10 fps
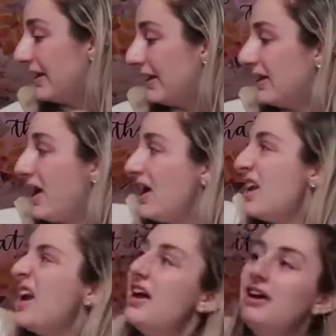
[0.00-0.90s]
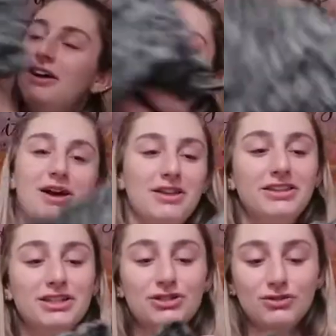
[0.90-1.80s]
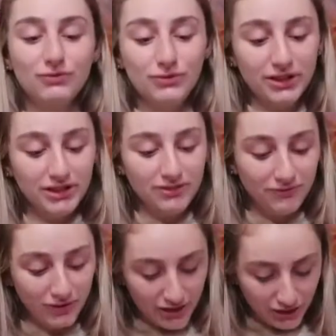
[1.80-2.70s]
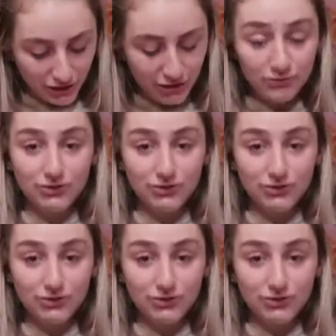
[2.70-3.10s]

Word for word: then I got these really freaking cute